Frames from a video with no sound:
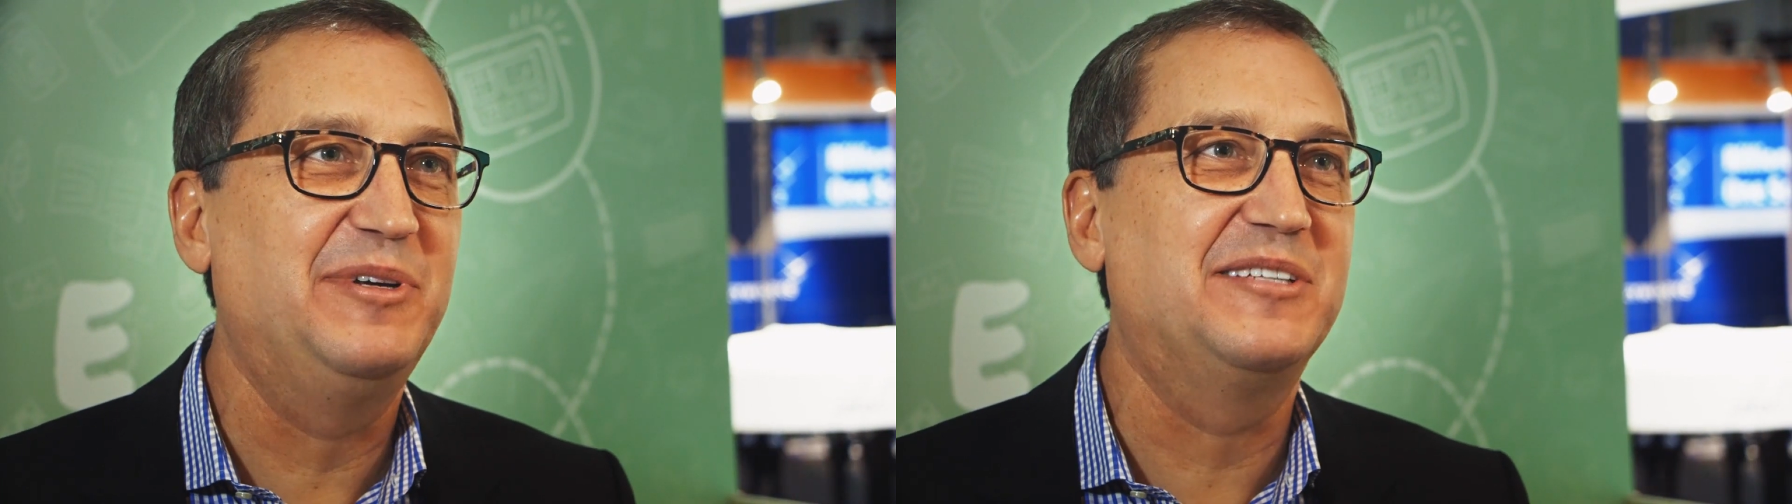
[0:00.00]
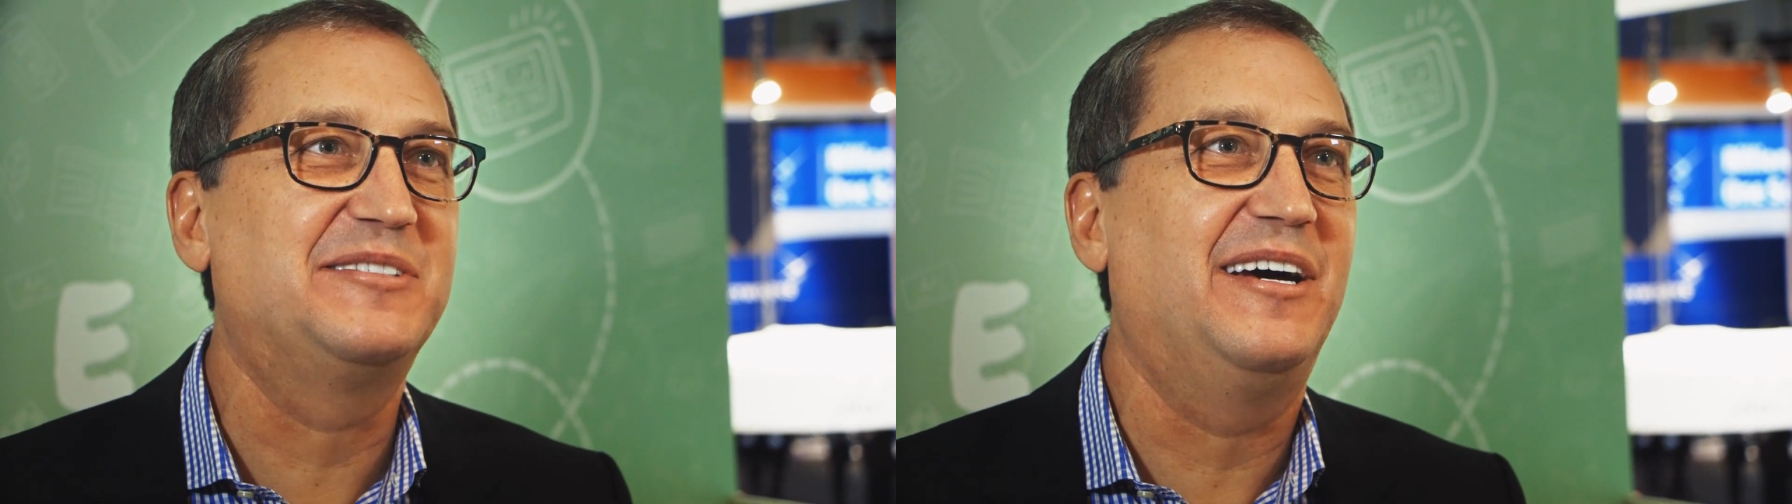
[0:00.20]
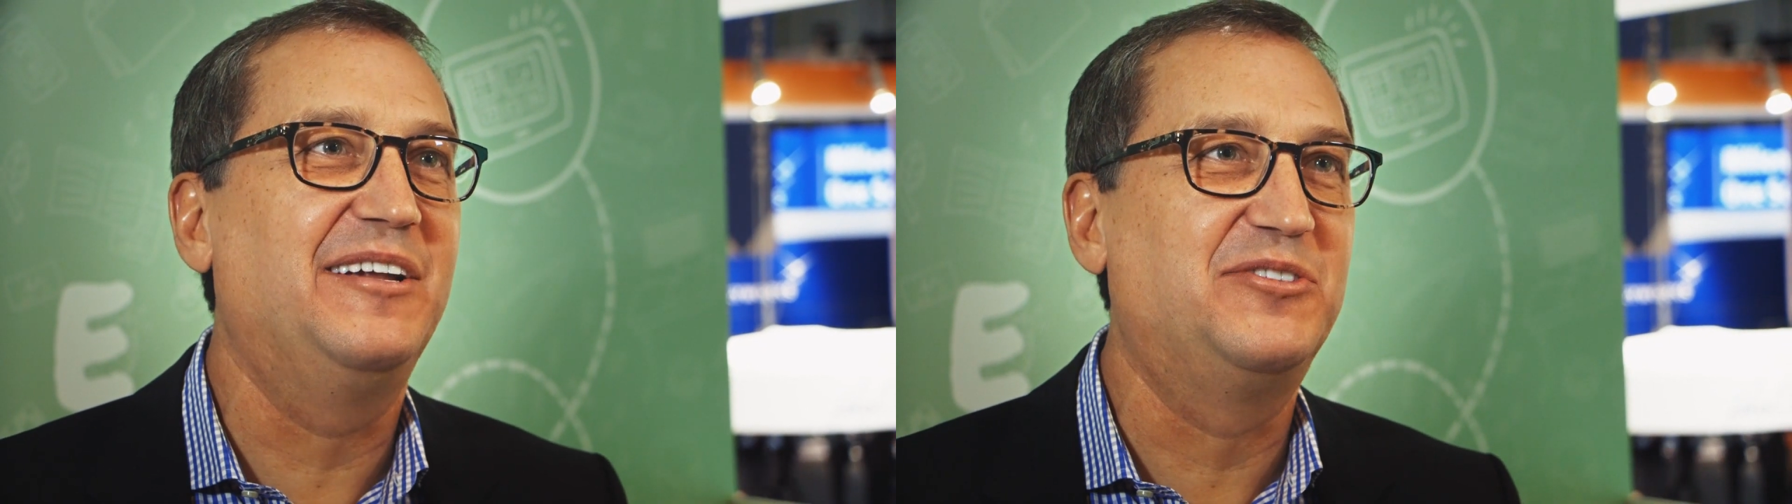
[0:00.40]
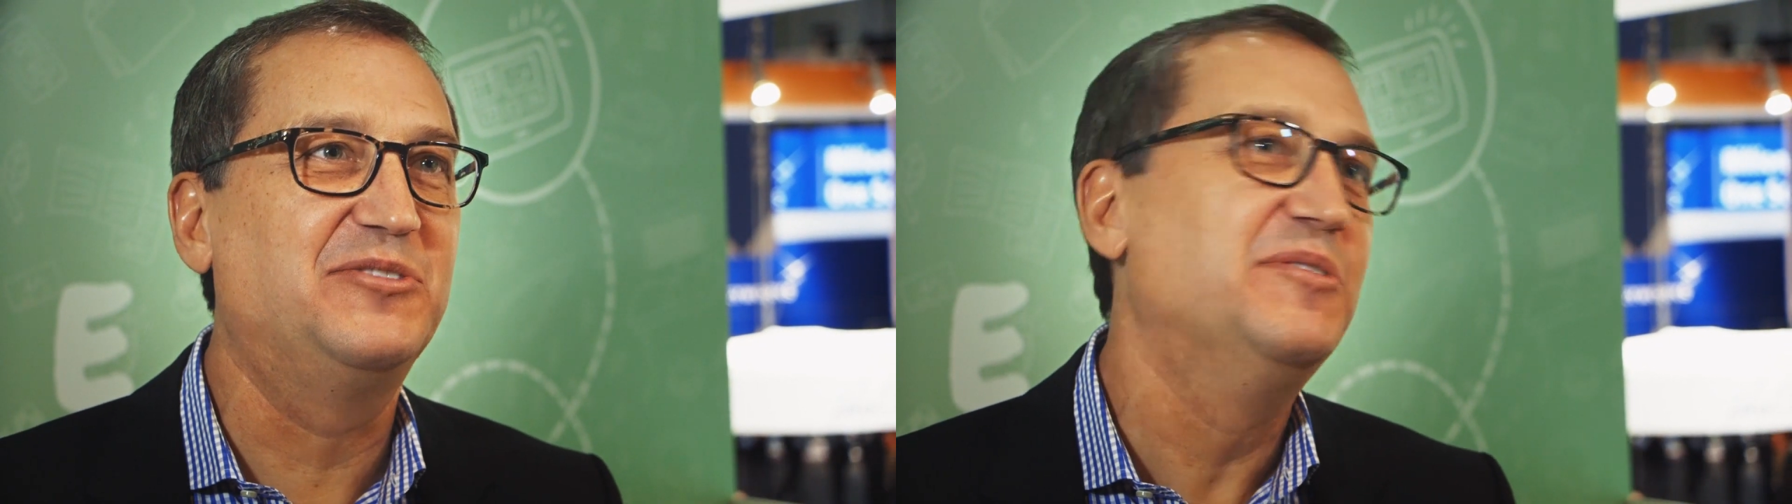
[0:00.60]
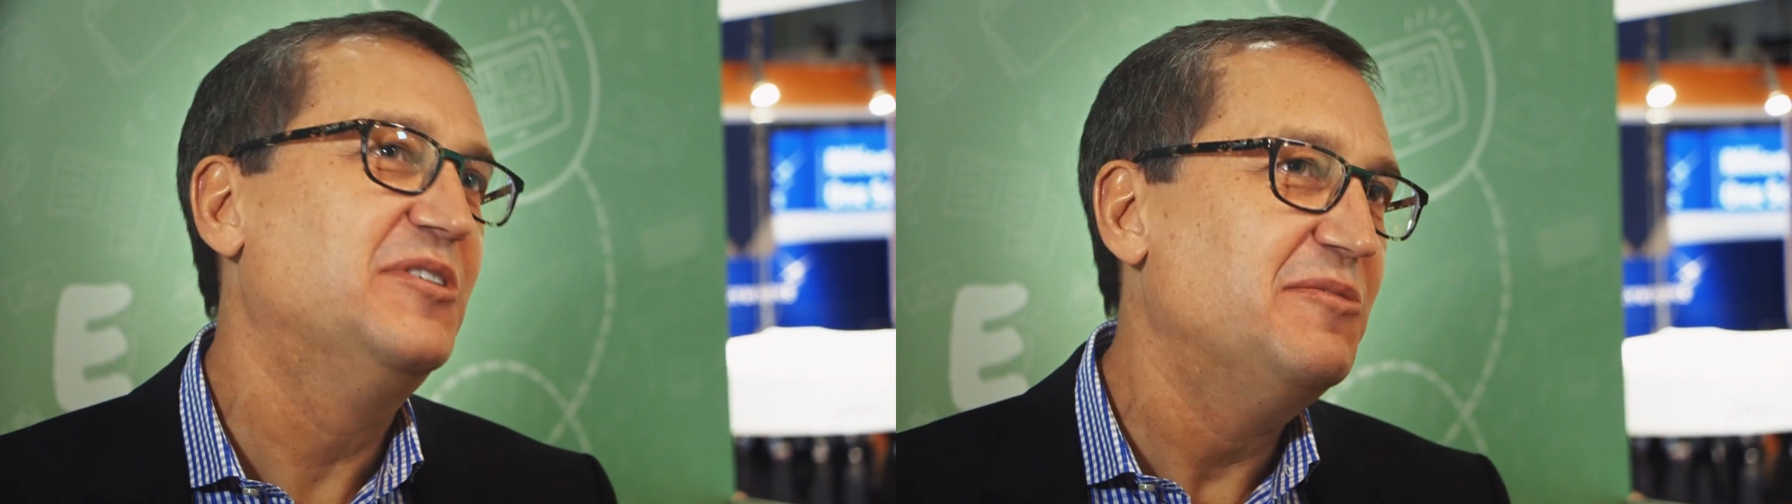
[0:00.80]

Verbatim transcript: we decided to,